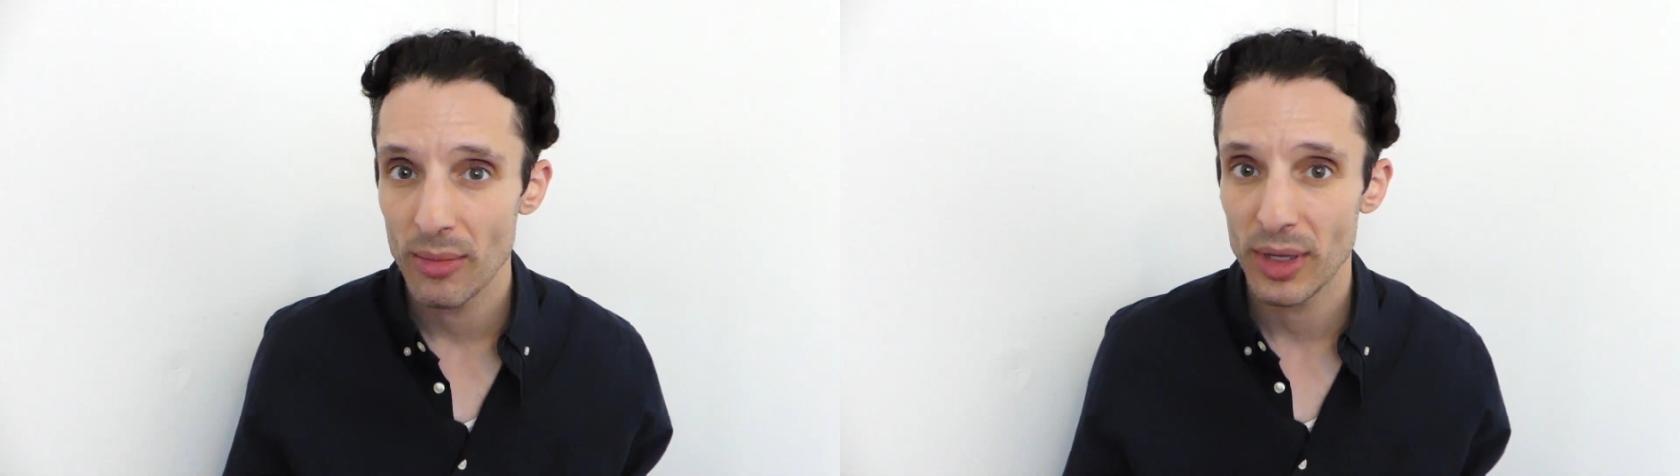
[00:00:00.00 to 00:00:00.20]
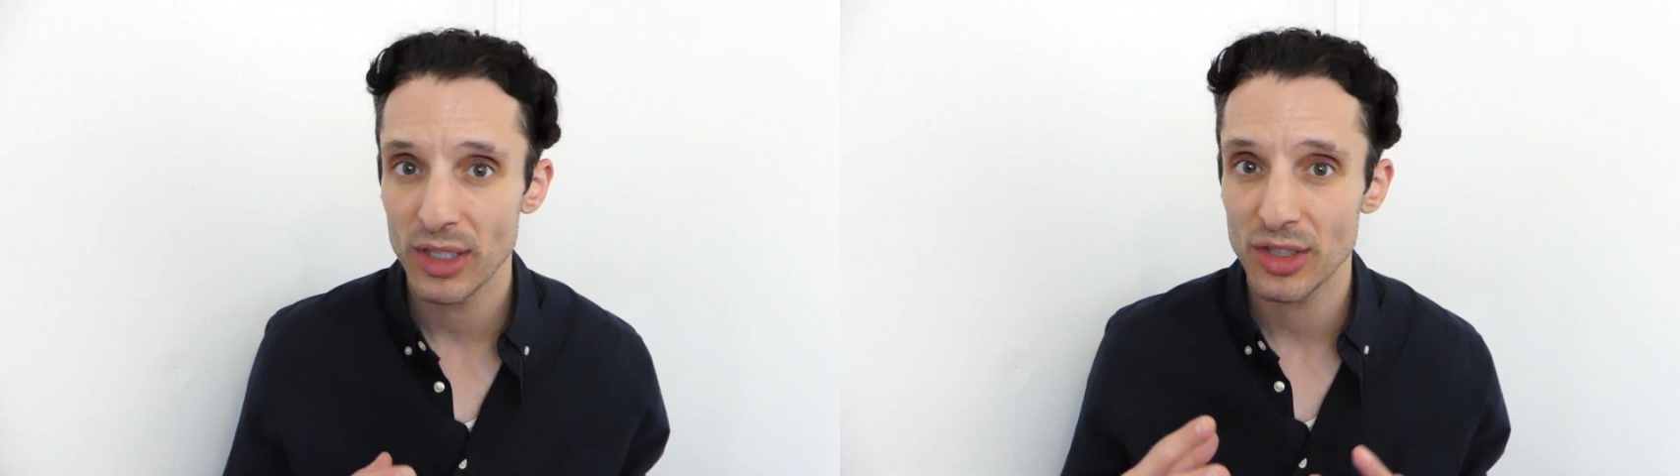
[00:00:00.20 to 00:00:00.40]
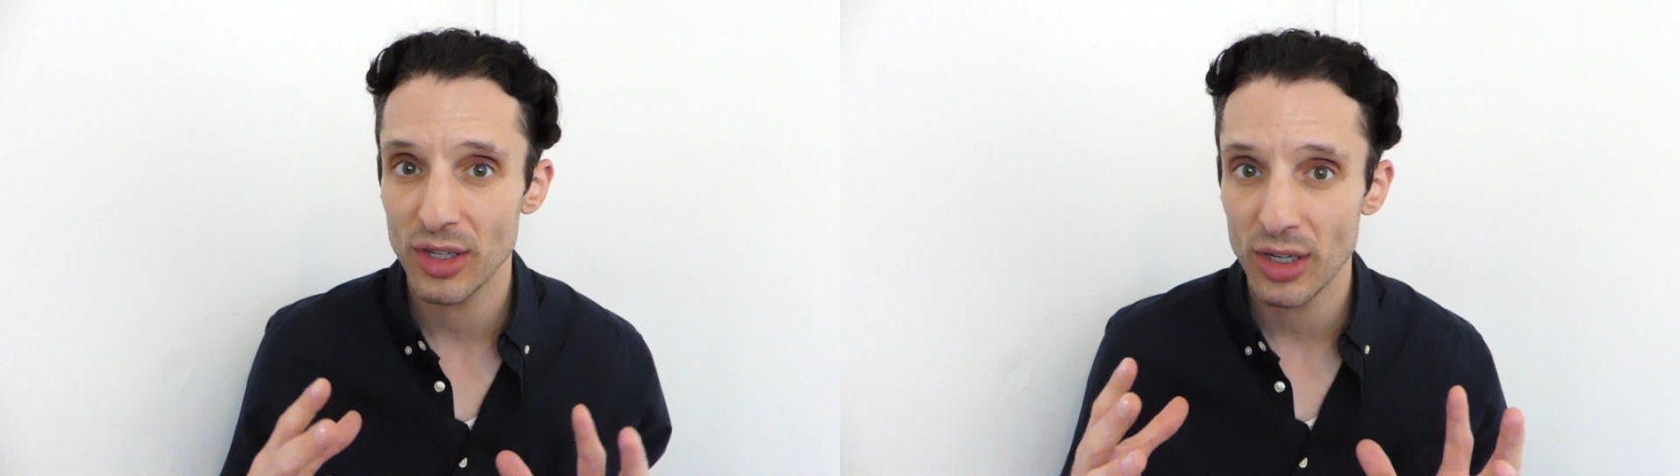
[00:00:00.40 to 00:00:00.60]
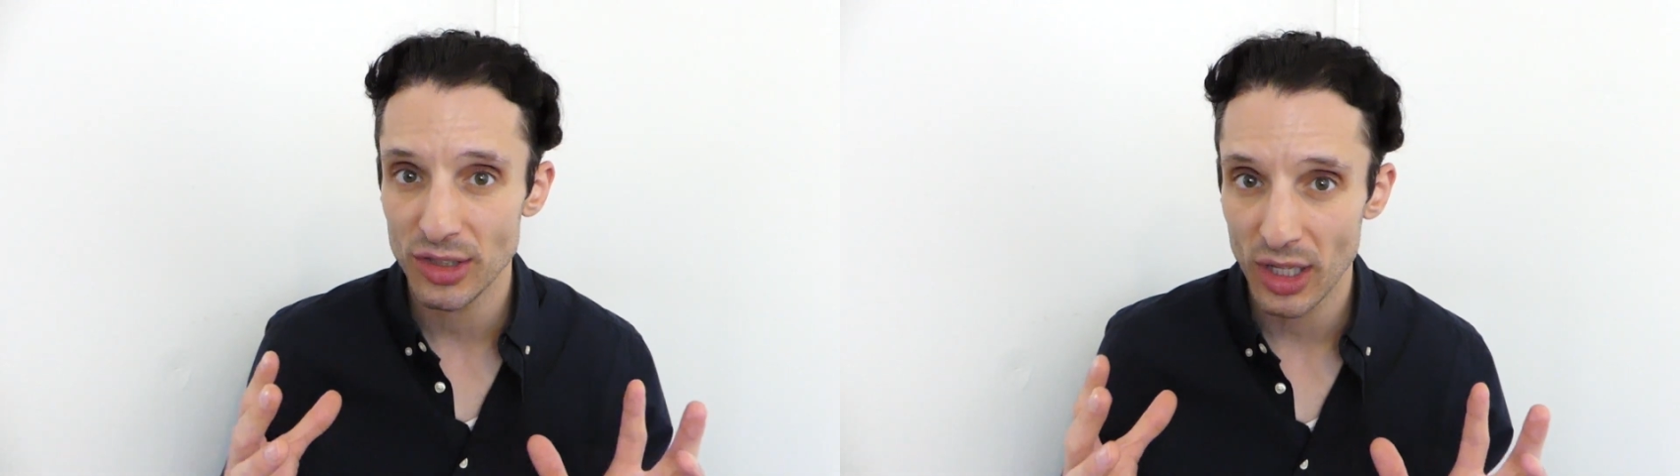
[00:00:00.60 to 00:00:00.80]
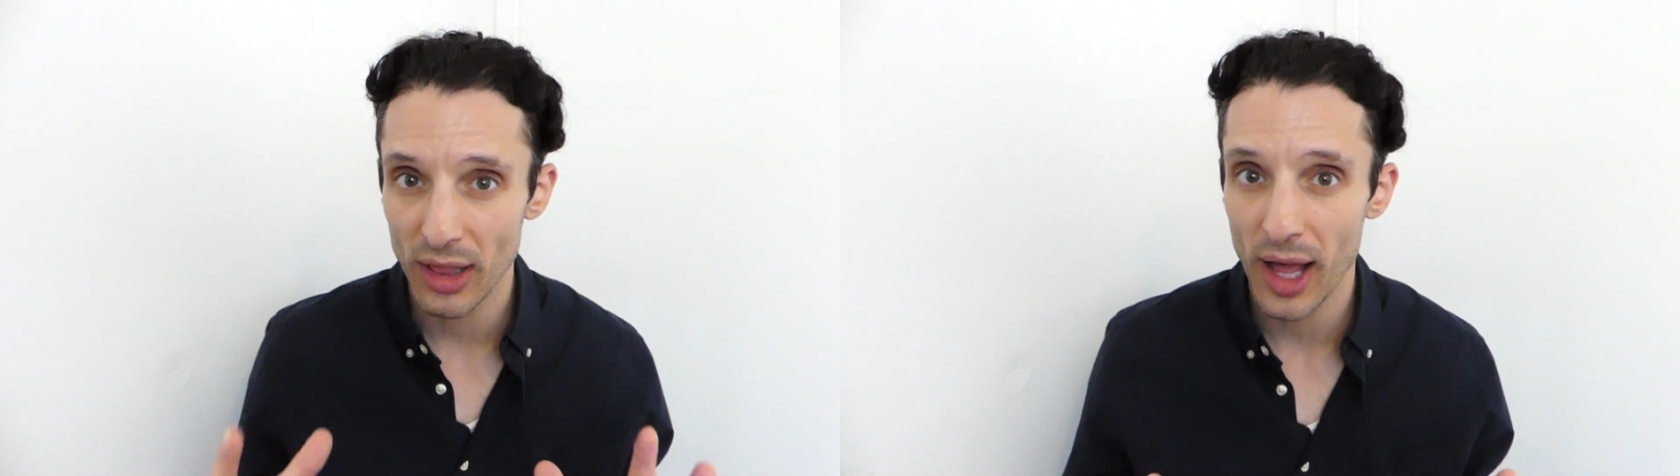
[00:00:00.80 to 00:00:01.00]
because there are
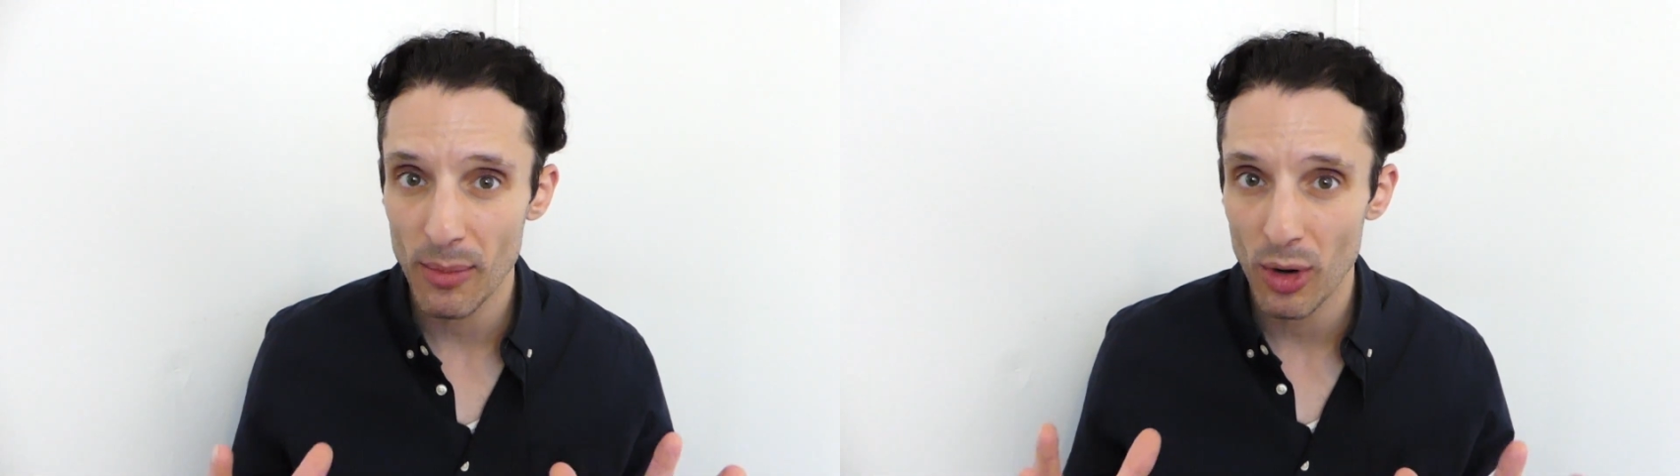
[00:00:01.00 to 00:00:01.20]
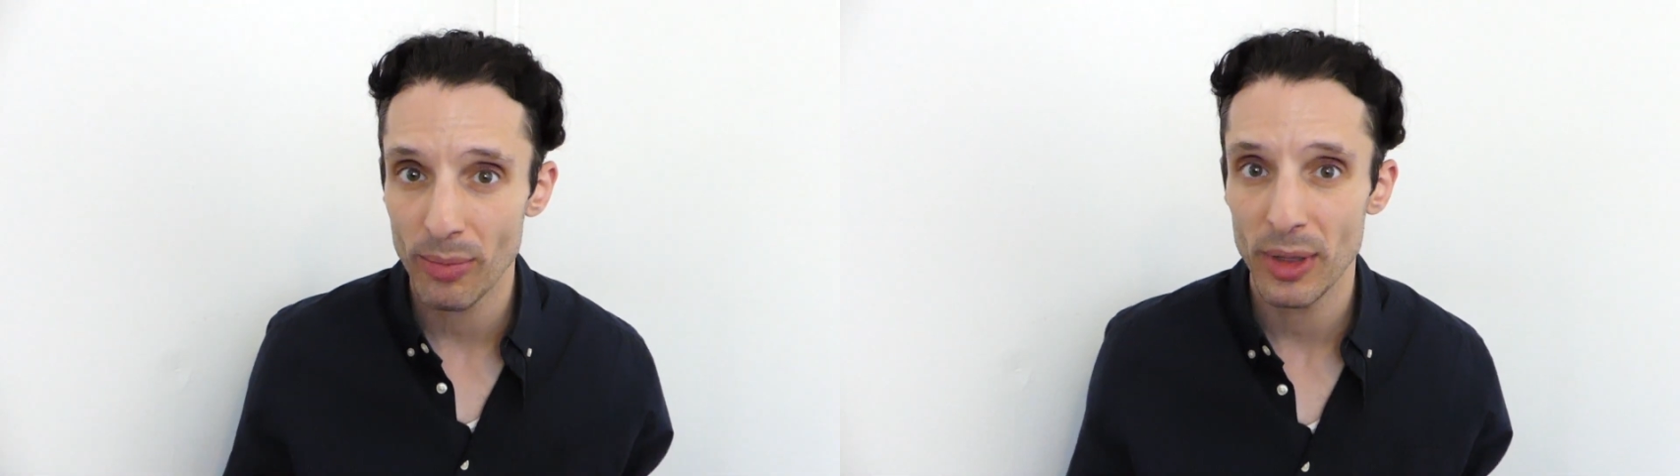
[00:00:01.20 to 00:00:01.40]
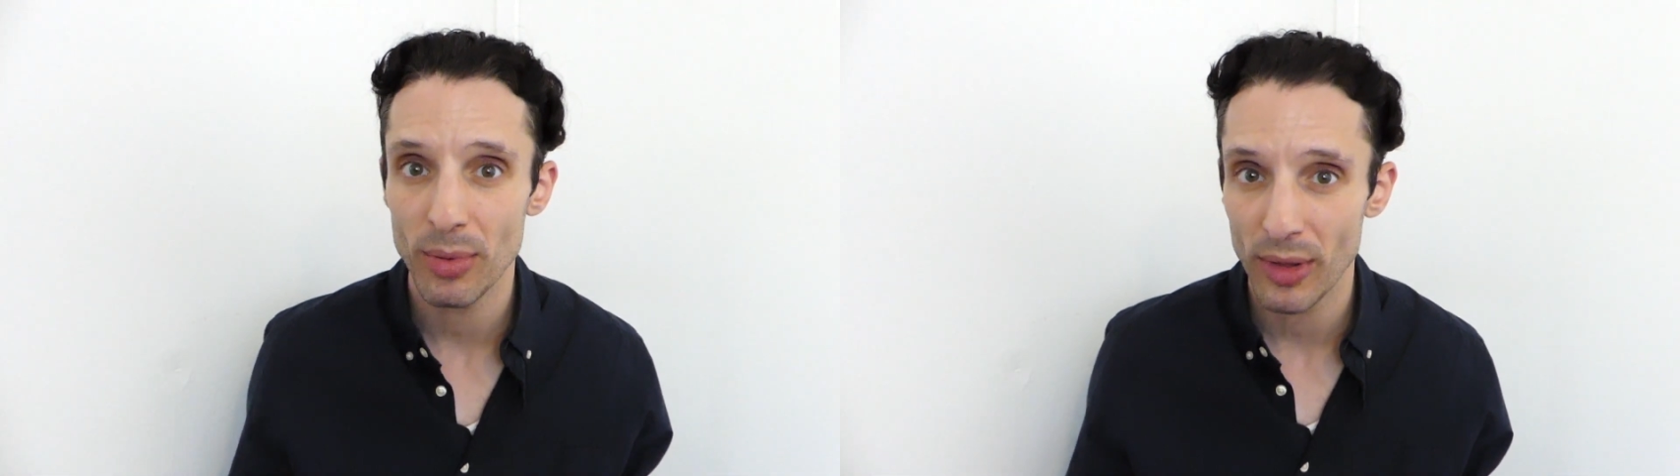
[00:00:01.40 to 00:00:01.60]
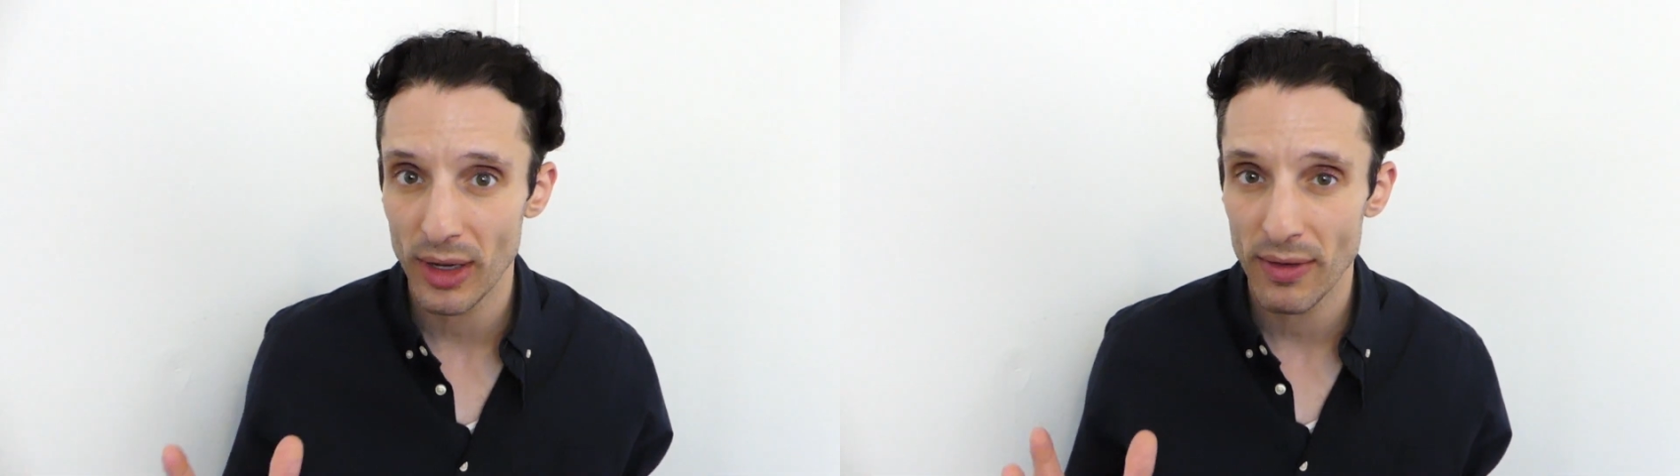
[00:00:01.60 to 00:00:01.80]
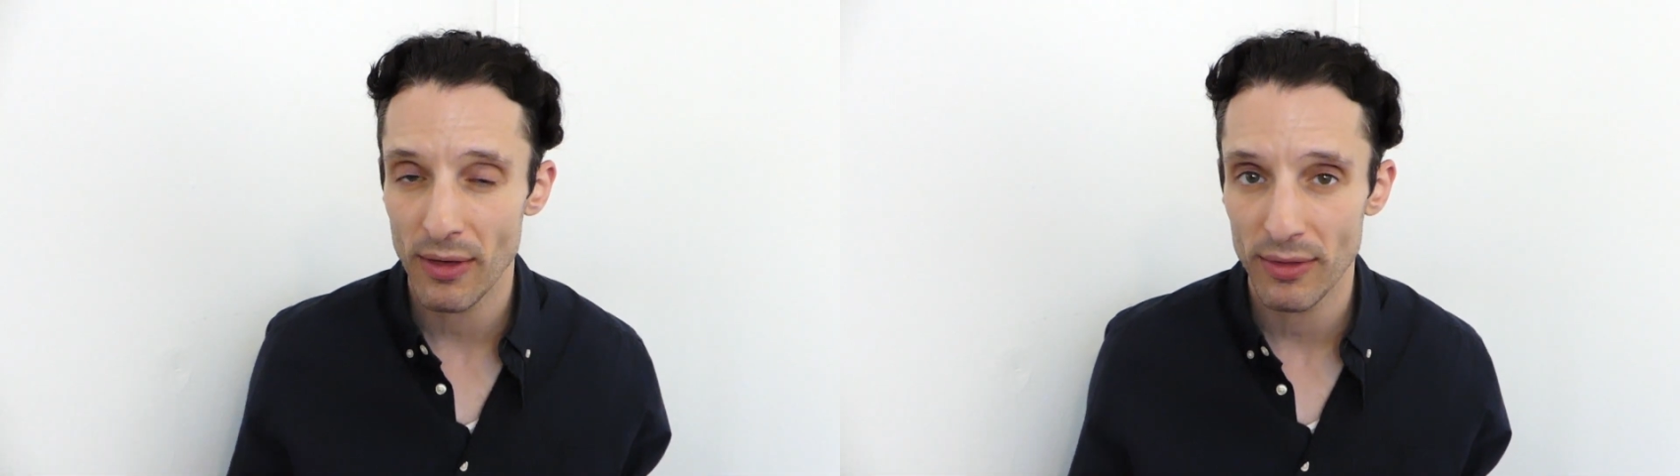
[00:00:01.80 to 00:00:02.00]
a lot more people that
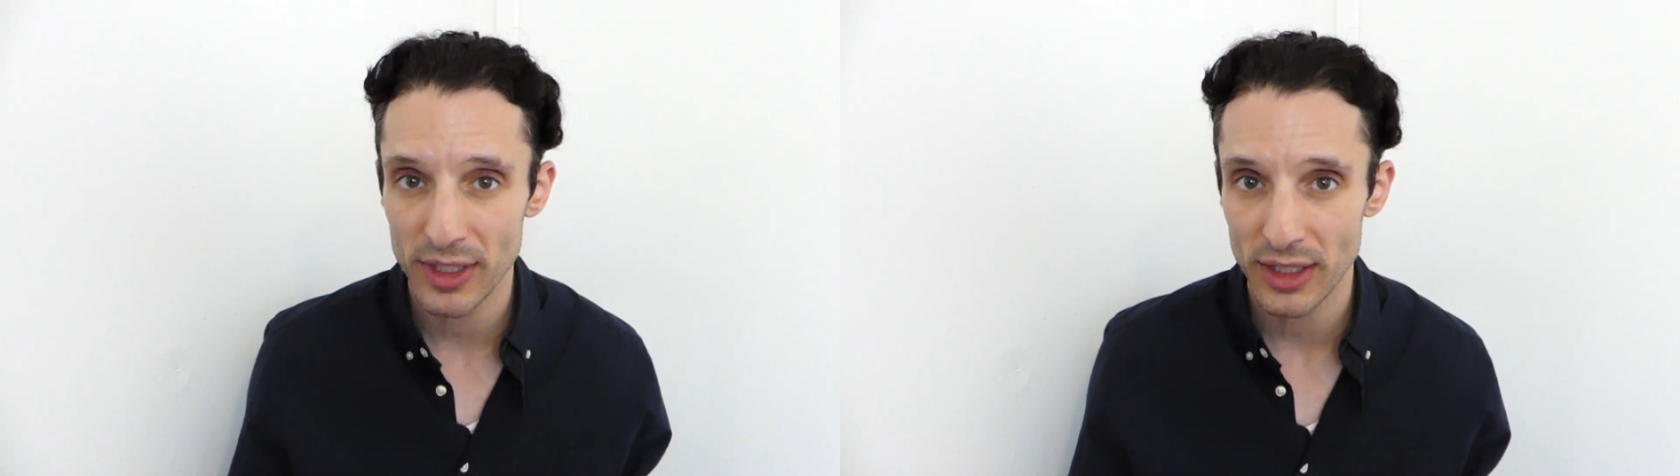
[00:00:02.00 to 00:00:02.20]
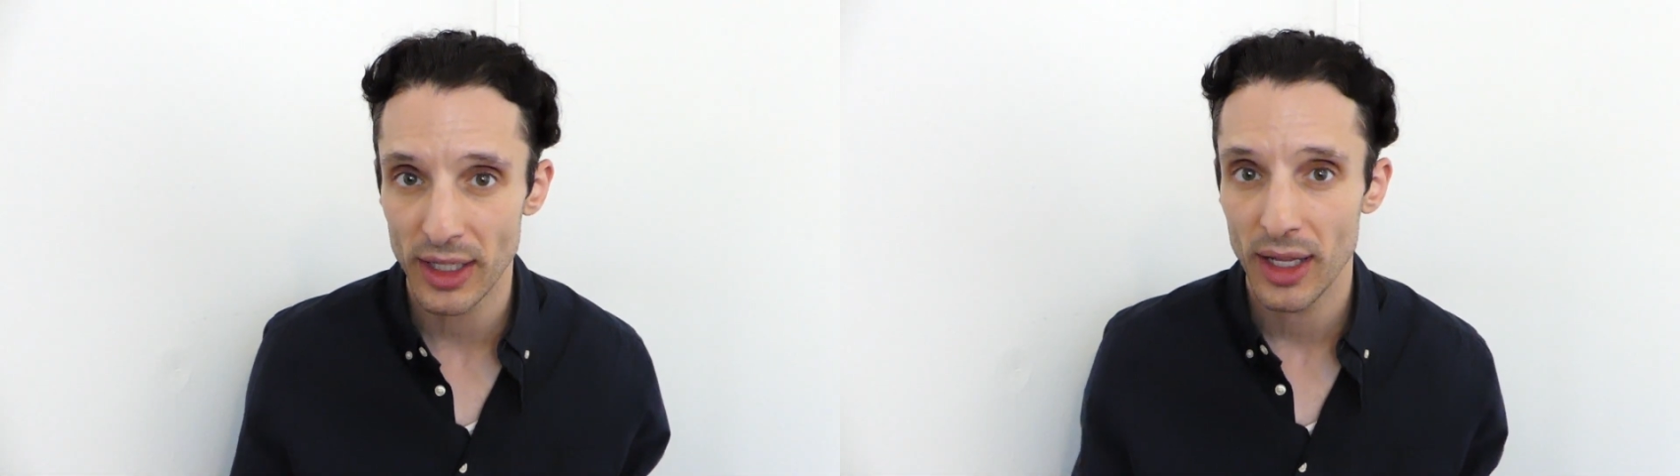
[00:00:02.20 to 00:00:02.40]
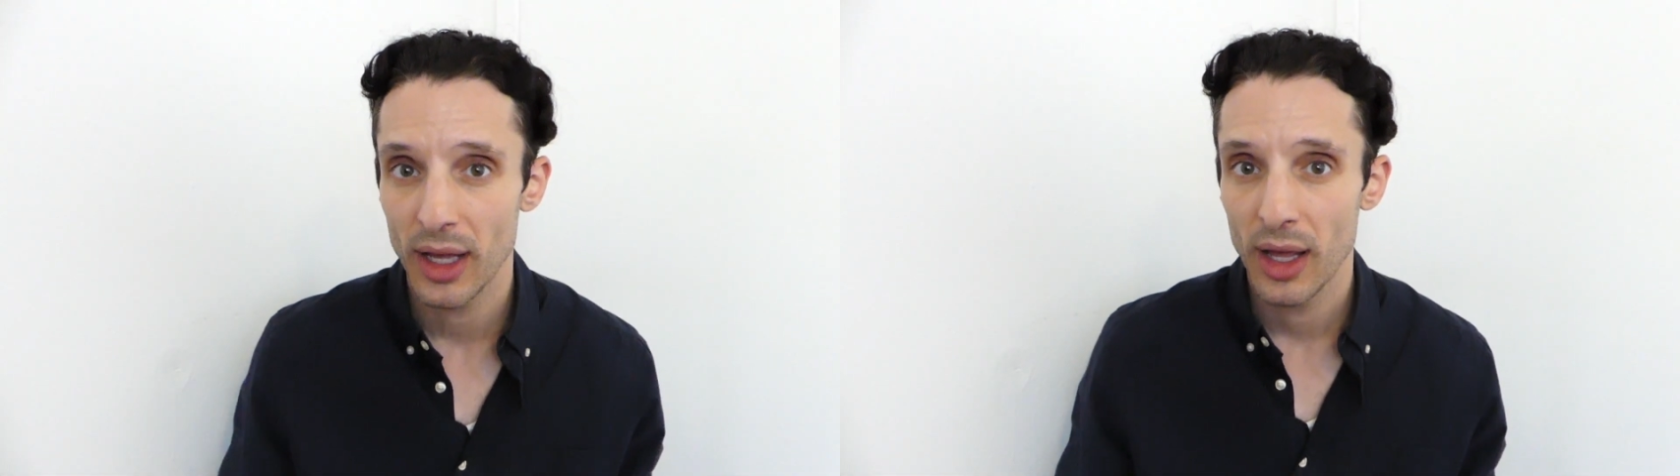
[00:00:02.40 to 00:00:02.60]
have ever visited,